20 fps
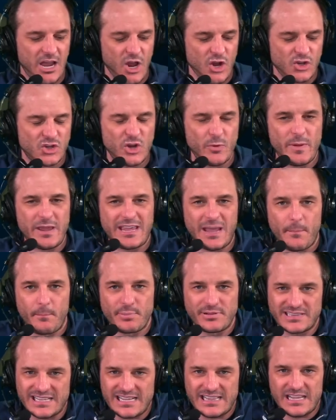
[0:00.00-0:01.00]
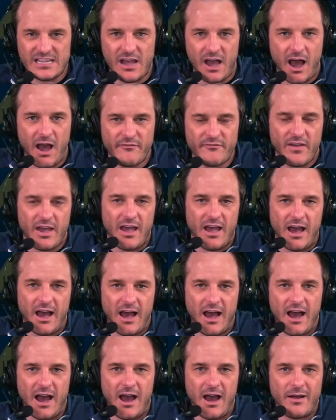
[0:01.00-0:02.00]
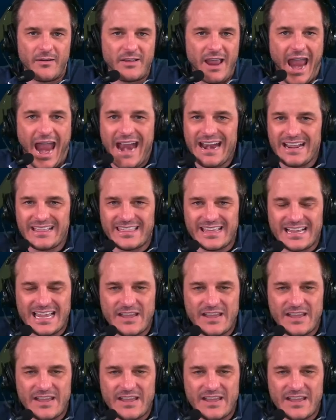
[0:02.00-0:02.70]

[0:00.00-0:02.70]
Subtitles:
Should be completely off anything,